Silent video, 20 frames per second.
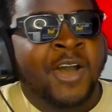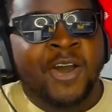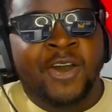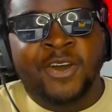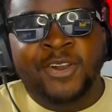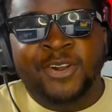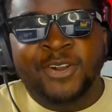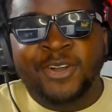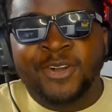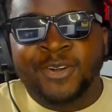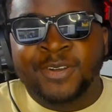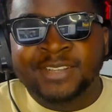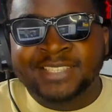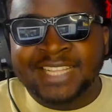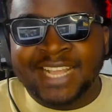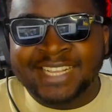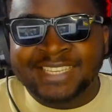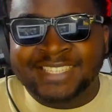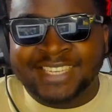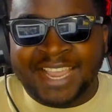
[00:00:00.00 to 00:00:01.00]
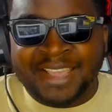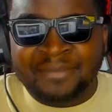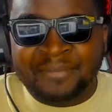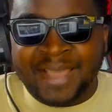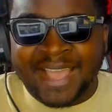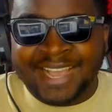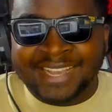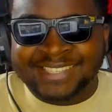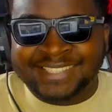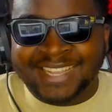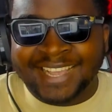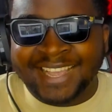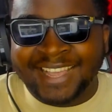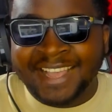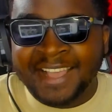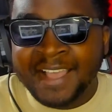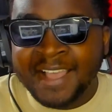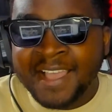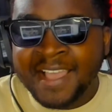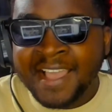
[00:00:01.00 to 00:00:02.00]
Hold on, is that J-Max?
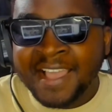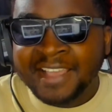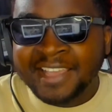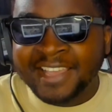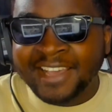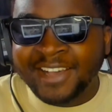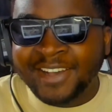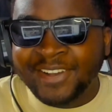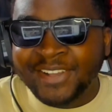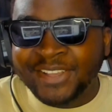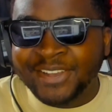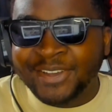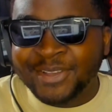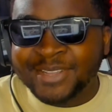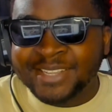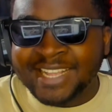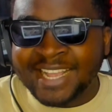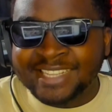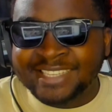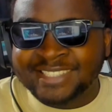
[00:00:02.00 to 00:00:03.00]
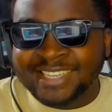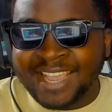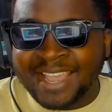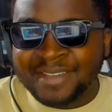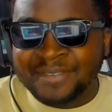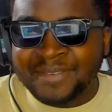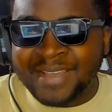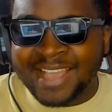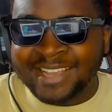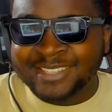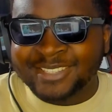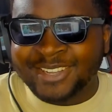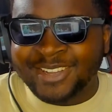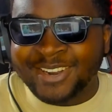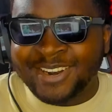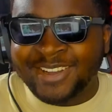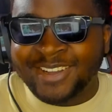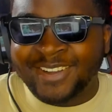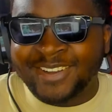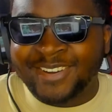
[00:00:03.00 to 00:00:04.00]
Yo, is that
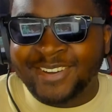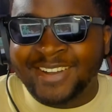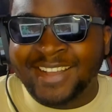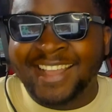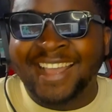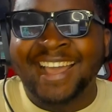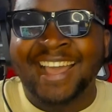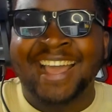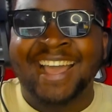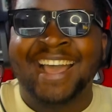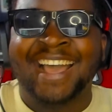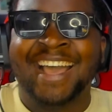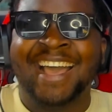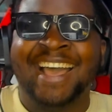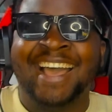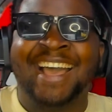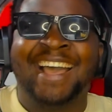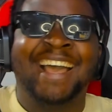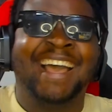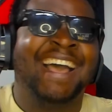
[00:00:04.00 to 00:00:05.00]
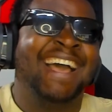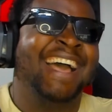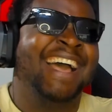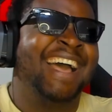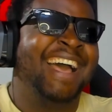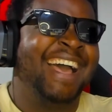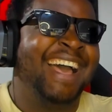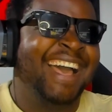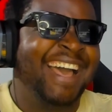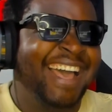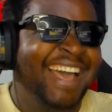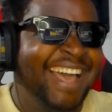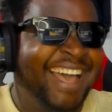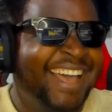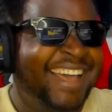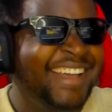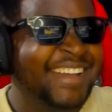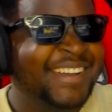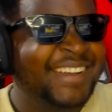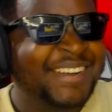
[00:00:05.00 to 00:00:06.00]
J-Max? Hold
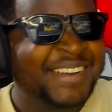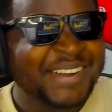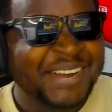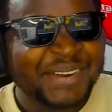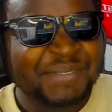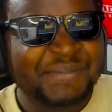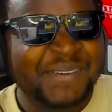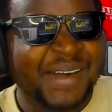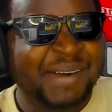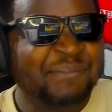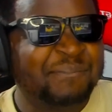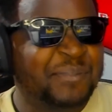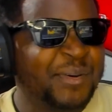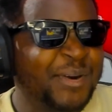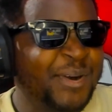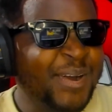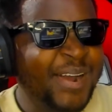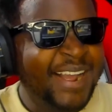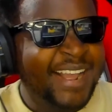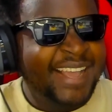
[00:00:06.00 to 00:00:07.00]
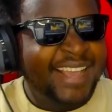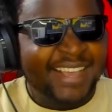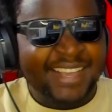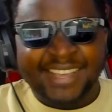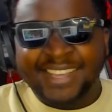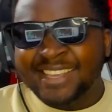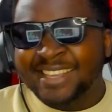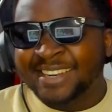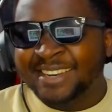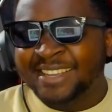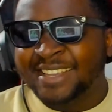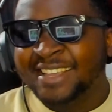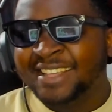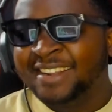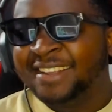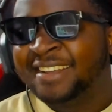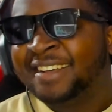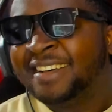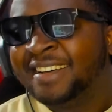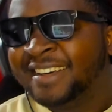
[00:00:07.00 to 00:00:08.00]
on. My boy, he
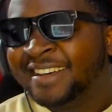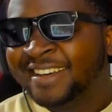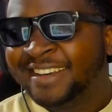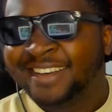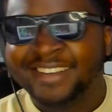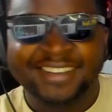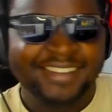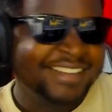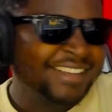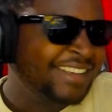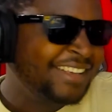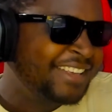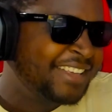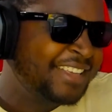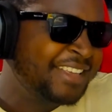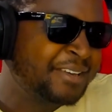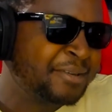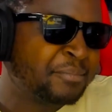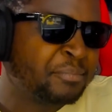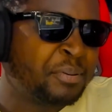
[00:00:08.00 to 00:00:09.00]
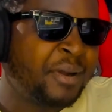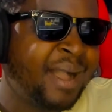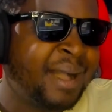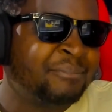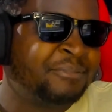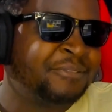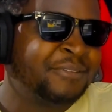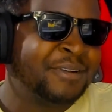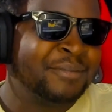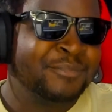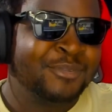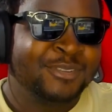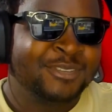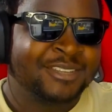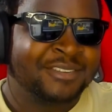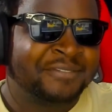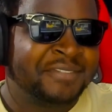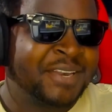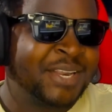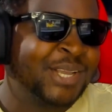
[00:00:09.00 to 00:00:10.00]
the prop for the
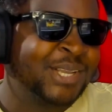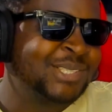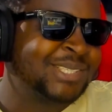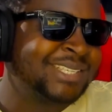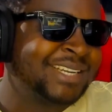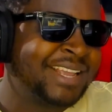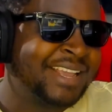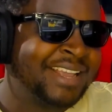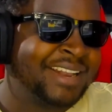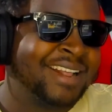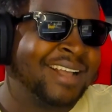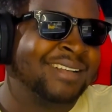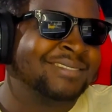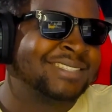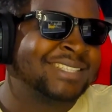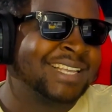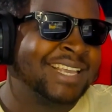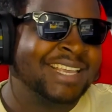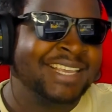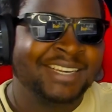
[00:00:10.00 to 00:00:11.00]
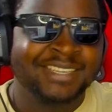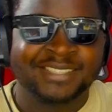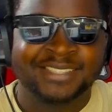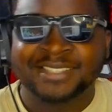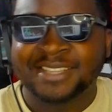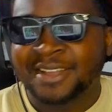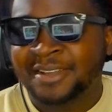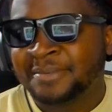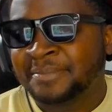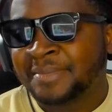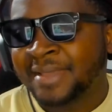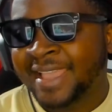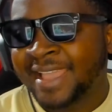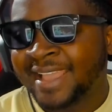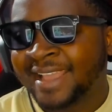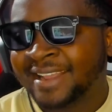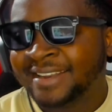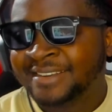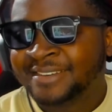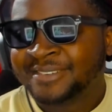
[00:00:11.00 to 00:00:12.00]
music video today, you know what I'm saying? He the stunt
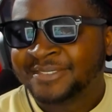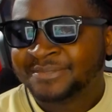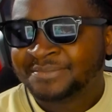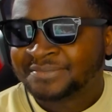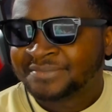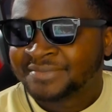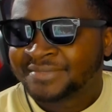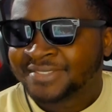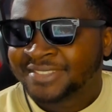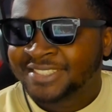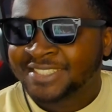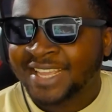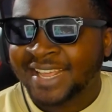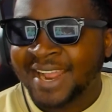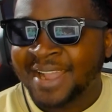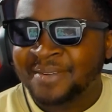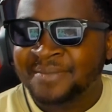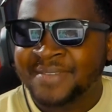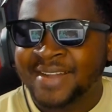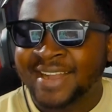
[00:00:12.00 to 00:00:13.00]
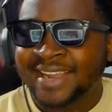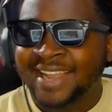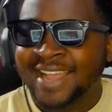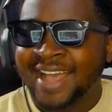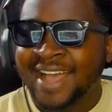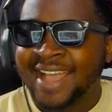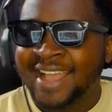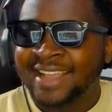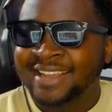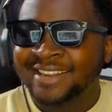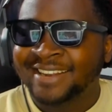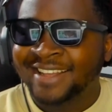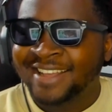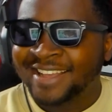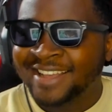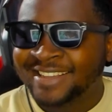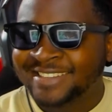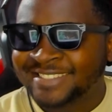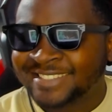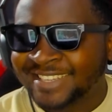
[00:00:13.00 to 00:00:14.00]
man. Shout out my guy, you know
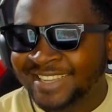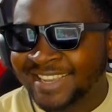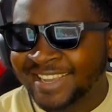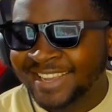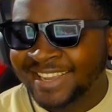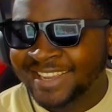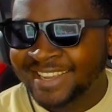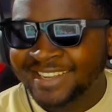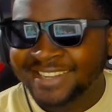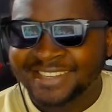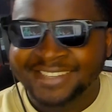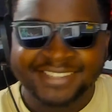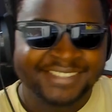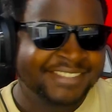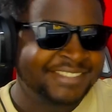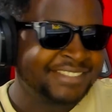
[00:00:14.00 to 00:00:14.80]
what I'm saying?